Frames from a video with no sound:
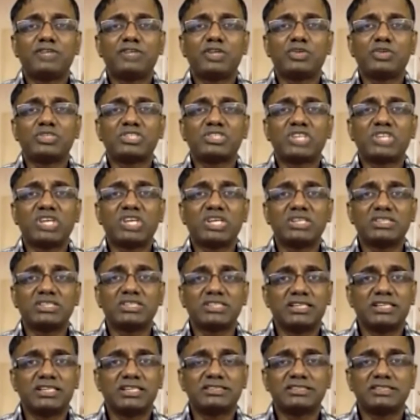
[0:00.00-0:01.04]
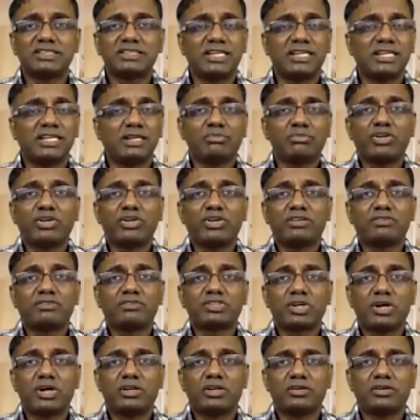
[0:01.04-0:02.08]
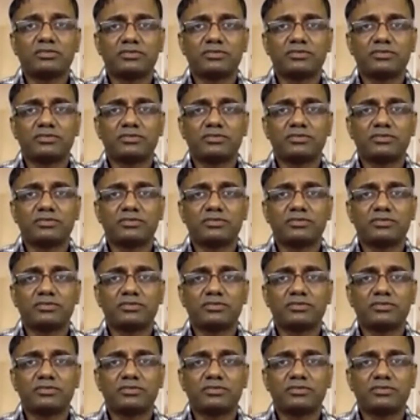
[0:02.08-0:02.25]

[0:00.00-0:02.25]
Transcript: skills that an employer never thought of,